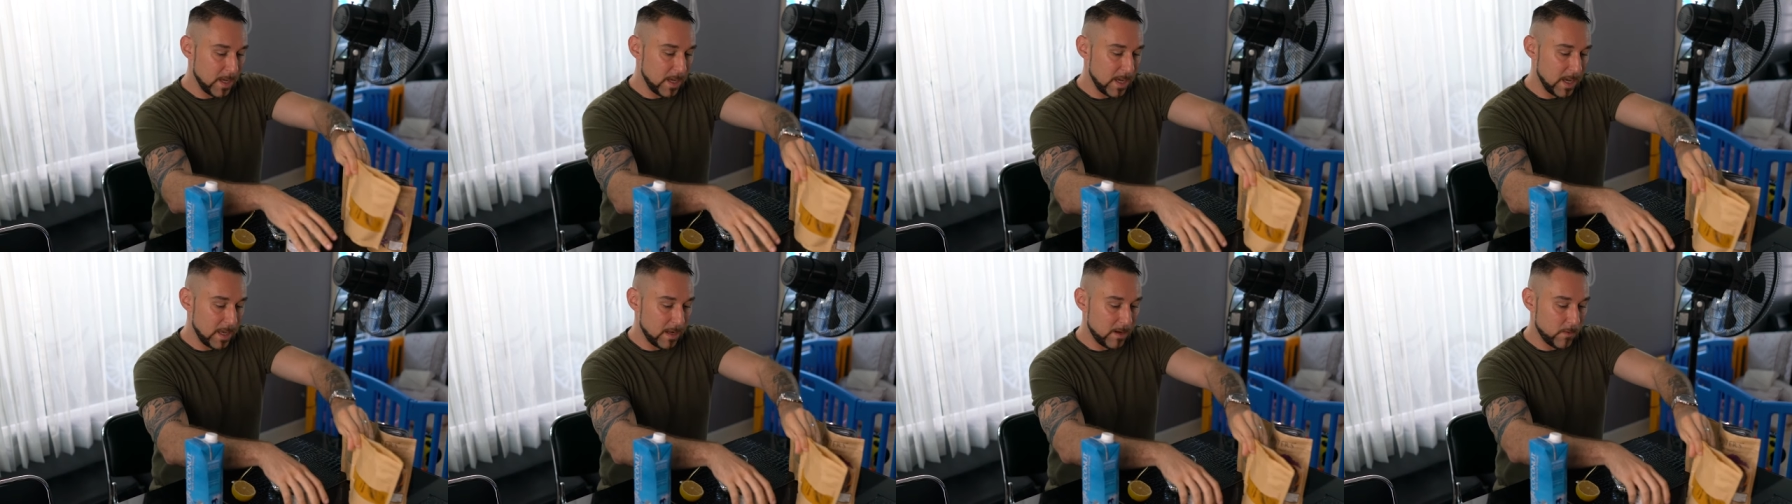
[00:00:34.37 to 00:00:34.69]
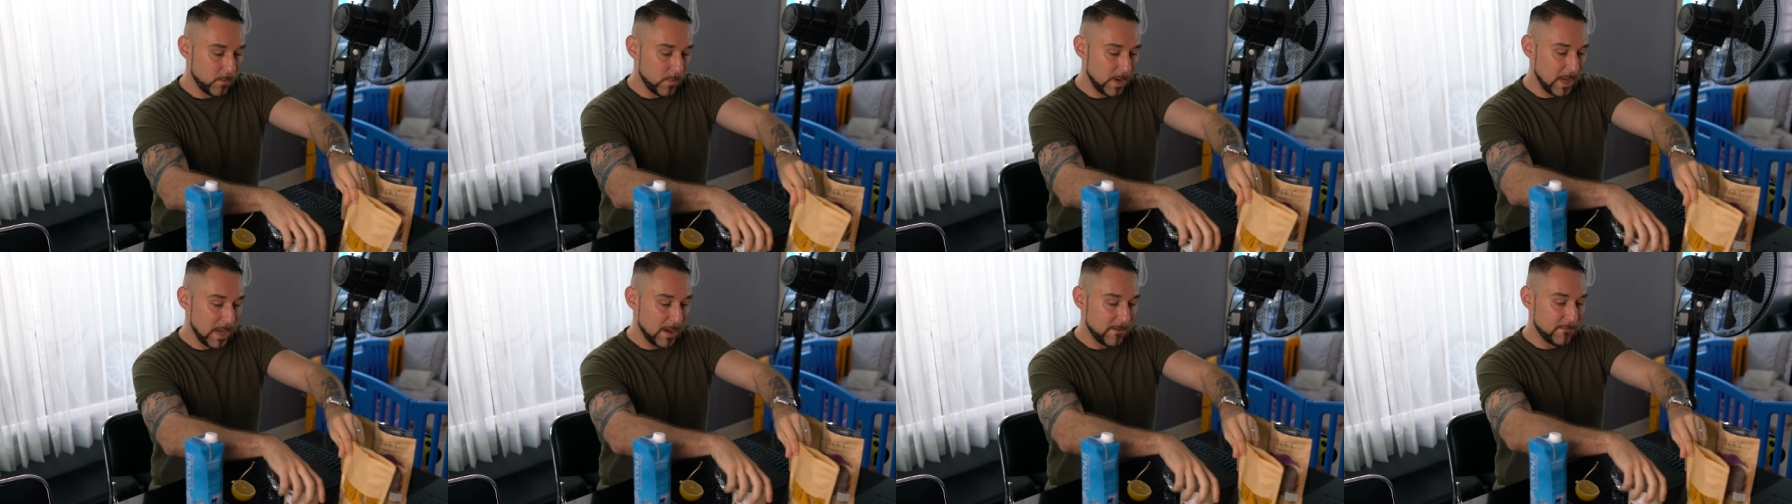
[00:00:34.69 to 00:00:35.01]
And then
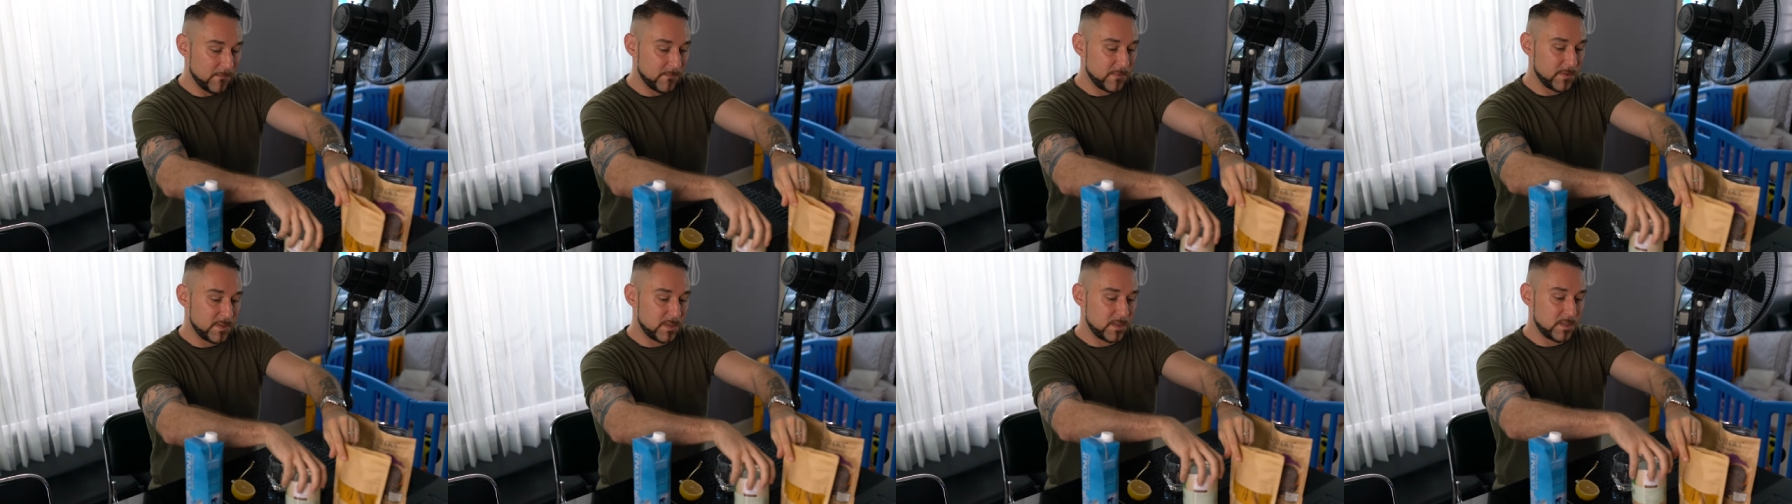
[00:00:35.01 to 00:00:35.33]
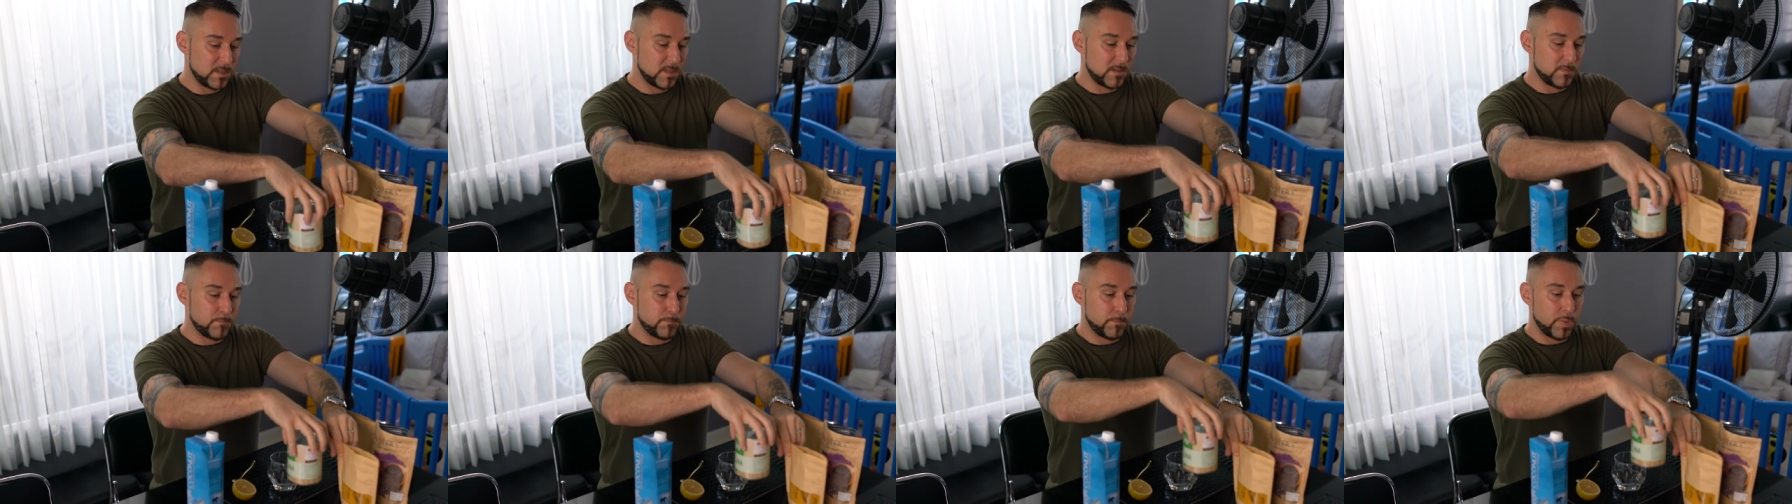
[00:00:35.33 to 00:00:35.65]
we have
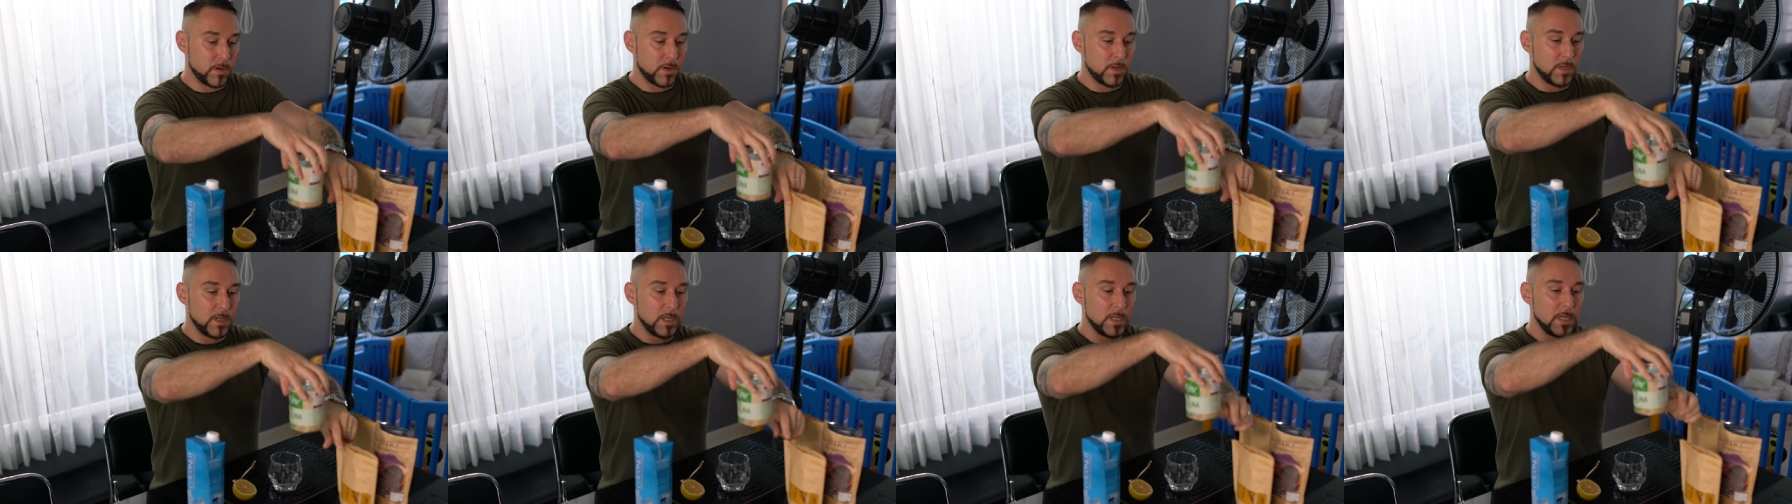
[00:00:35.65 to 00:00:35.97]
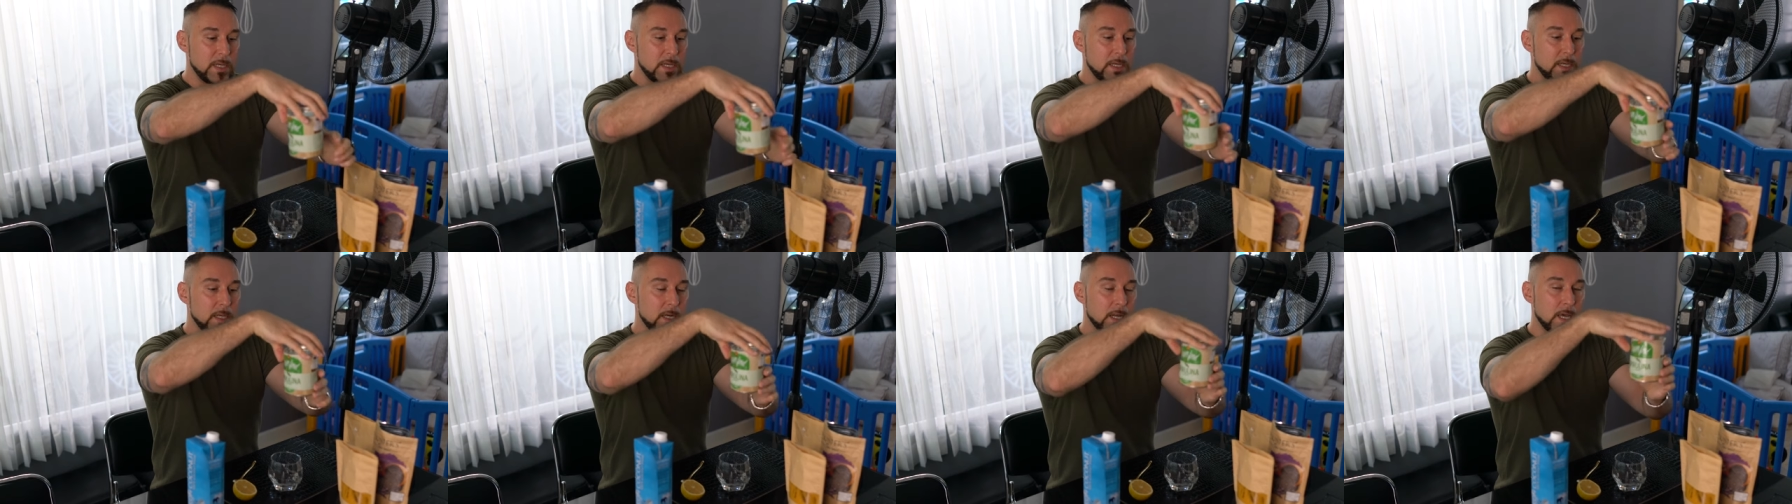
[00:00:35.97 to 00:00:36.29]

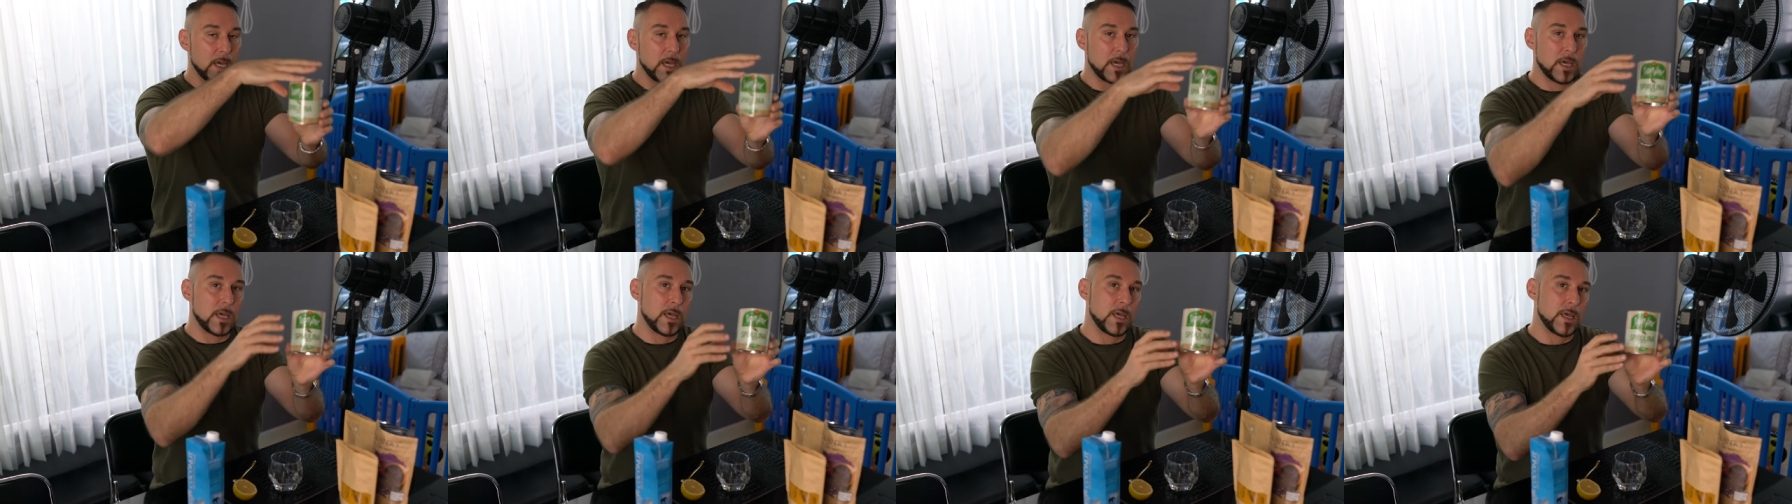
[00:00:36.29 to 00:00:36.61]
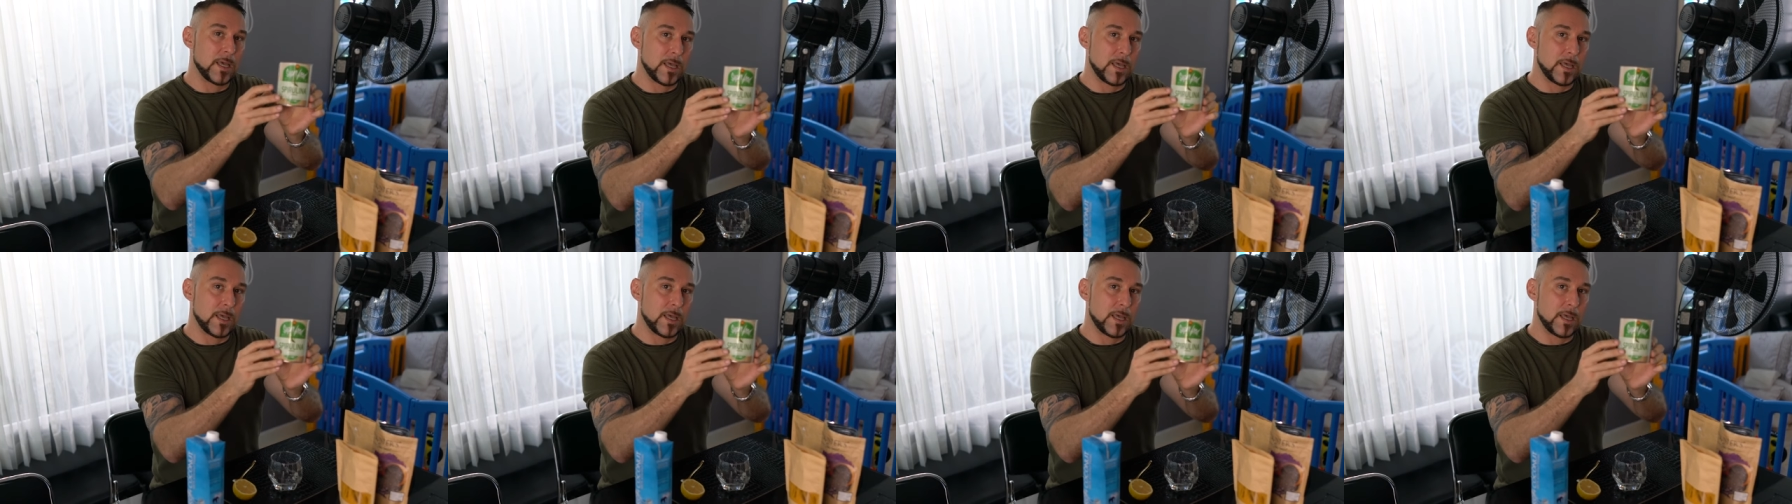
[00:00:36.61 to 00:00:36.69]
spirulina,